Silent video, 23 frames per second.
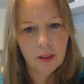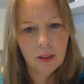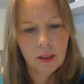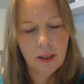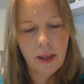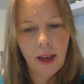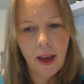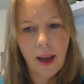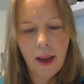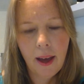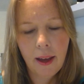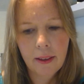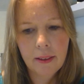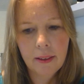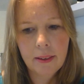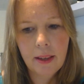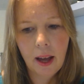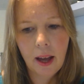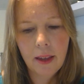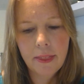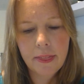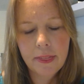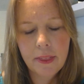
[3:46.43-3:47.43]
Yeah,
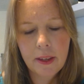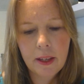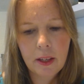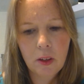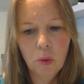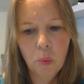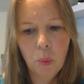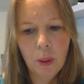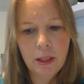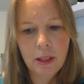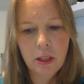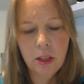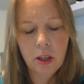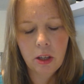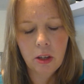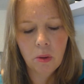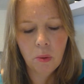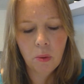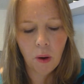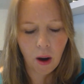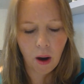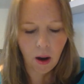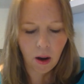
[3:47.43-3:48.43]
I think when
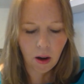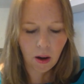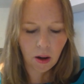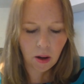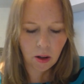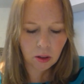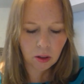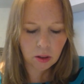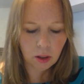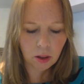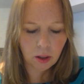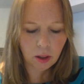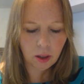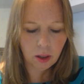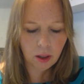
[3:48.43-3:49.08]
you are